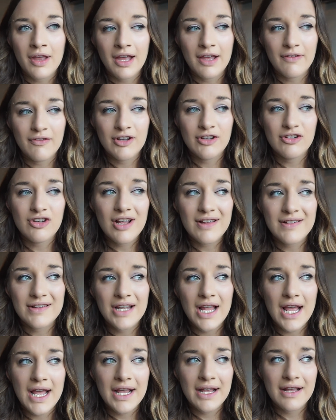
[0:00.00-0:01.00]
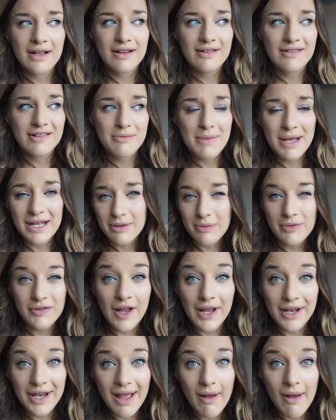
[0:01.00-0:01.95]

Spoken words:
If you just like to make them stand